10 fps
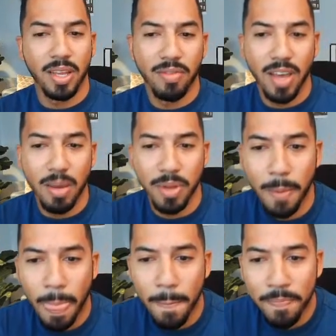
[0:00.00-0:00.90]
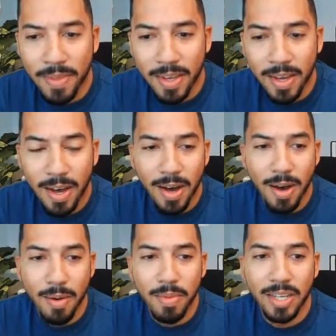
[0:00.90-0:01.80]
on the family.
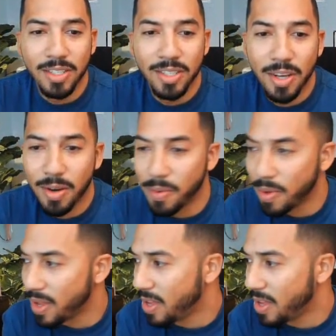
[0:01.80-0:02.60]
And so